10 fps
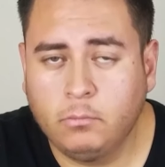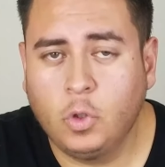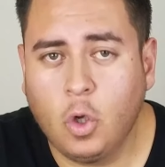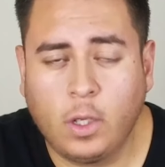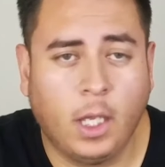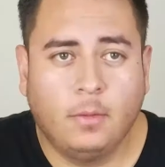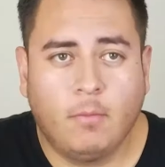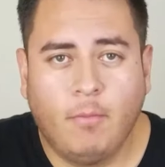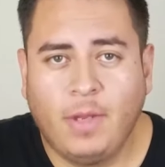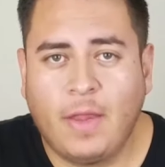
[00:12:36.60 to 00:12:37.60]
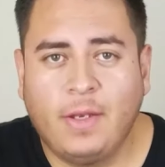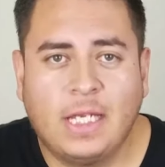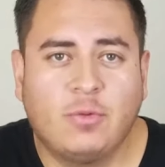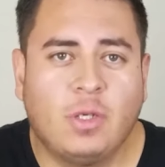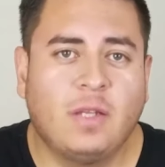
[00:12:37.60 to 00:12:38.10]
Okay. Now the
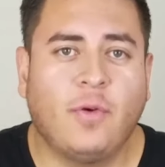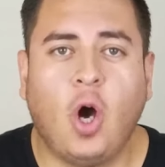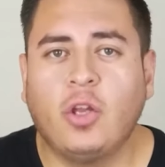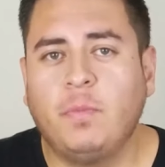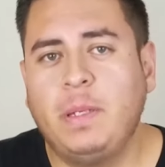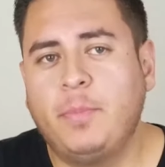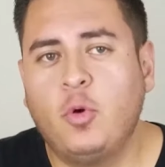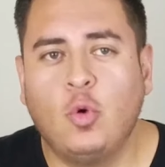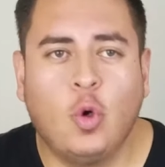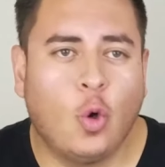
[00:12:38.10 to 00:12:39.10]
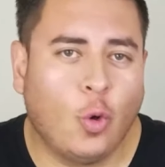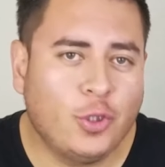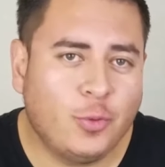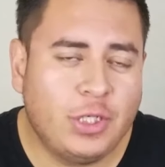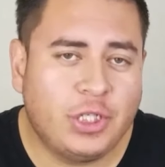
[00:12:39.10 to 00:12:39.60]
next one is for all the people who go
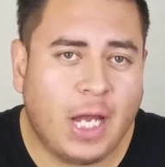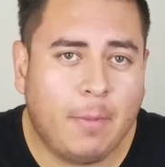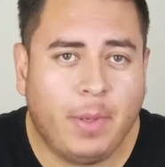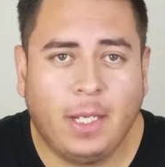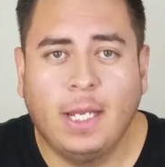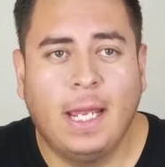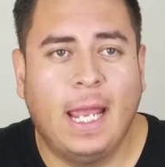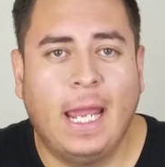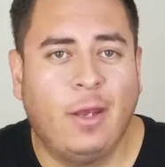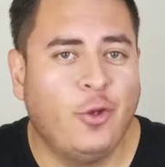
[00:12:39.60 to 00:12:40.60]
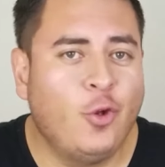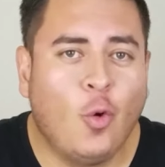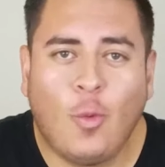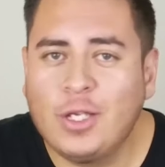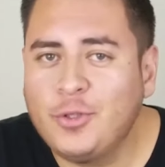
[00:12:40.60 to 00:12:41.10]
grocery shopping and
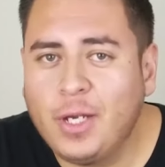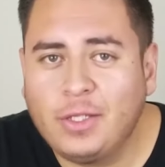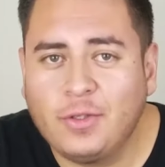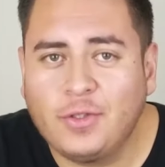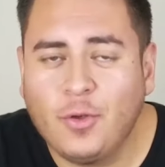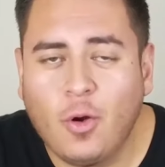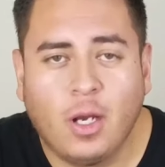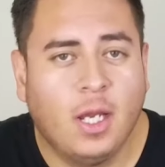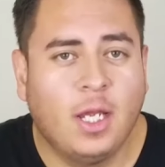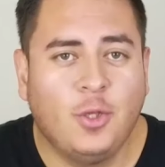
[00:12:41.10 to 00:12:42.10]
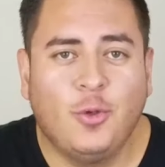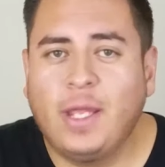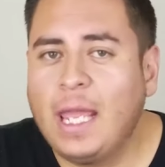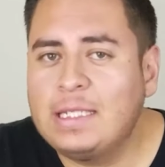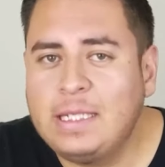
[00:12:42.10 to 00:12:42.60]
once you're at the store, you
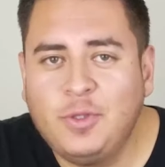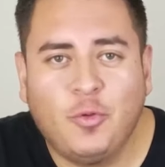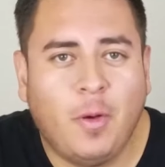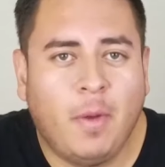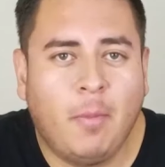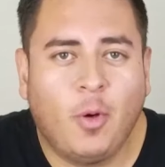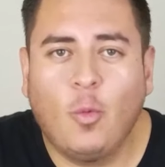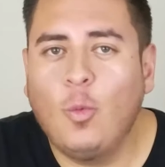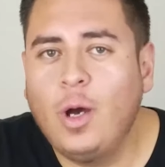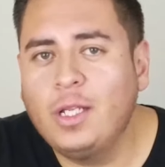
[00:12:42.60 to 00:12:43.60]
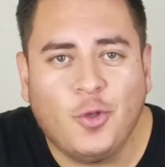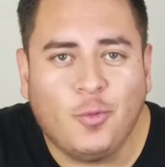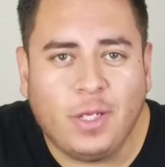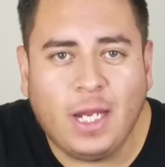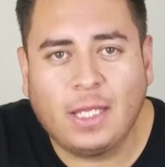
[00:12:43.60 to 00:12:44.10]
can't seem to remember what you
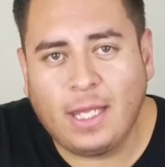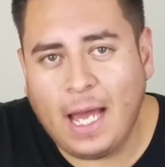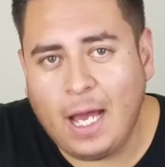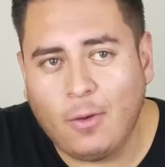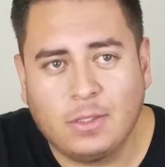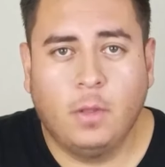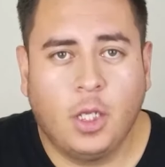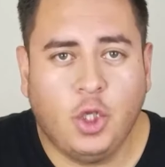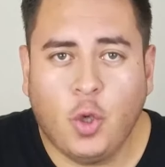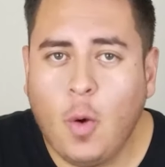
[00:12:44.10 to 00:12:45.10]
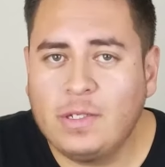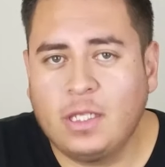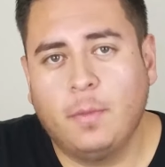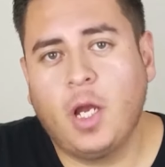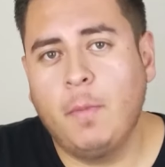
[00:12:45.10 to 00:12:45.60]
need at the house. You always end
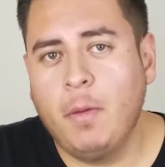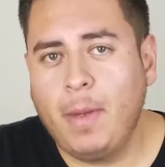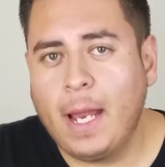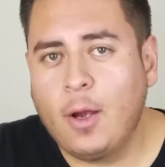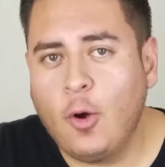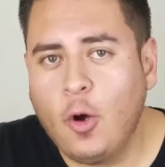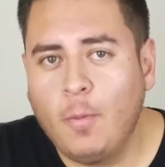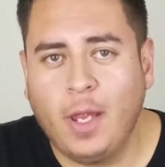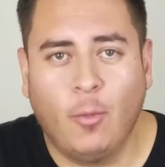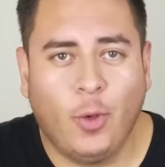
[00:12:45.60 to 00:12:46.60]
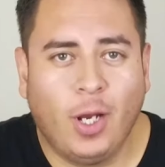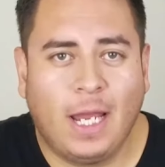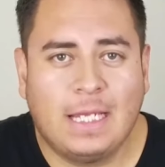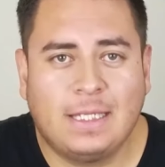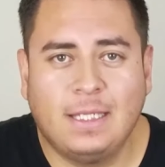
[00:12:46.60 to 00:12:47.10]
up coming back home and
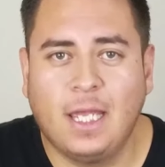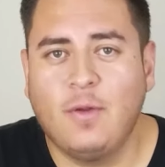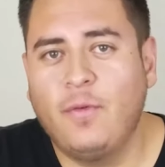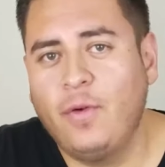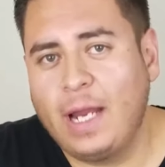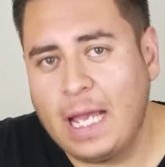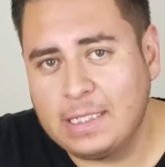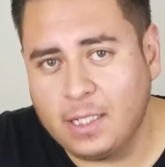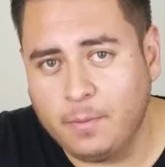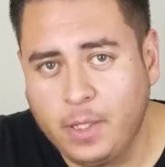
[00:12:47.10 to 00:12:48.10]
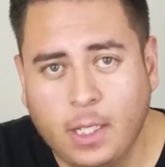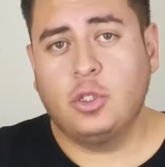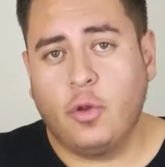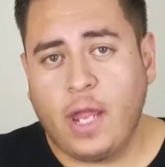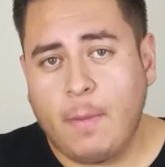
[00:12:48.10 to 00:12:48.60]
realizing that you forgot something.
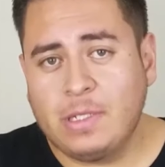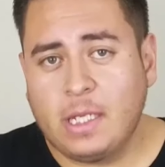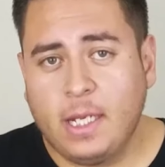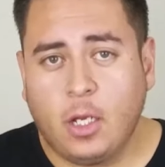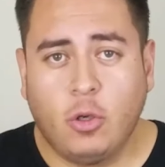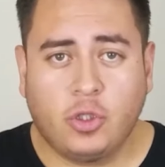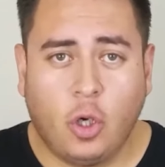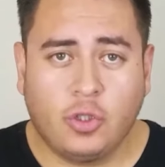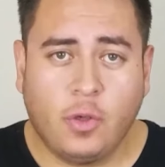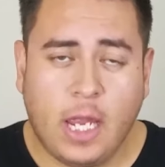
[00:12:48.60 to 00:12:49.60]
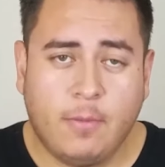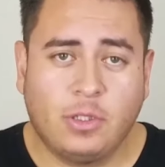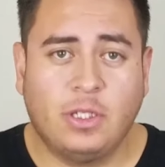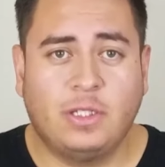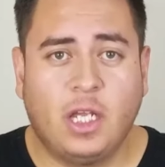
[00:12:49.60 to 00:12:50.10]
So the Amazon Echo is also able
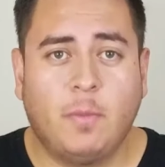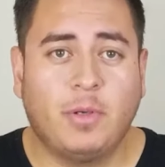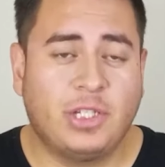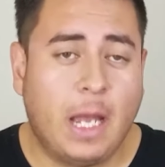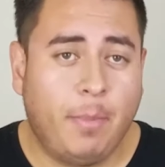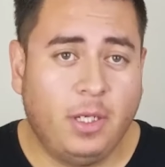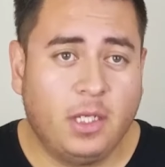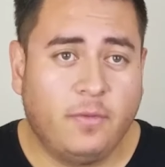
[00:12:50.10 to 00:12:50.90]
to set up a shopping list for